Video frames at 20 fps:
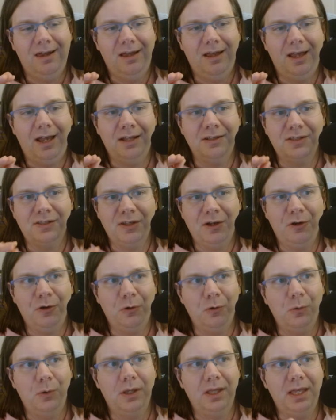And
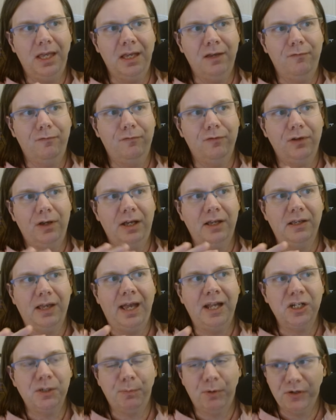so if a
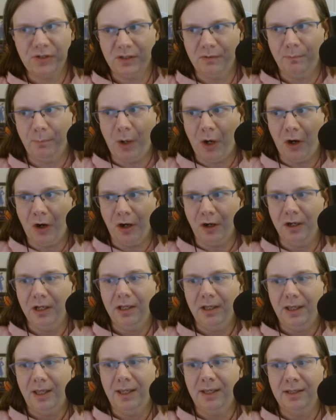hench person bar
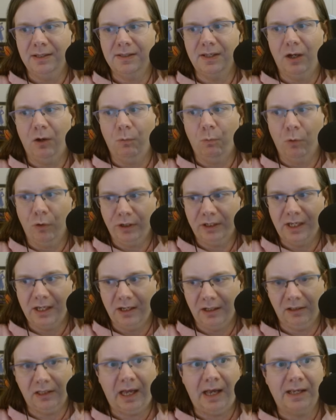is a working
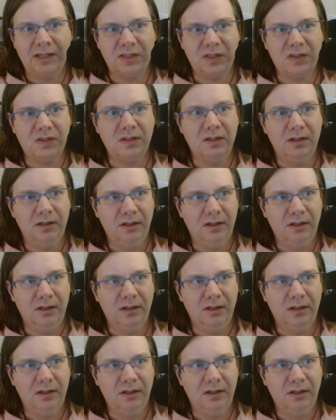class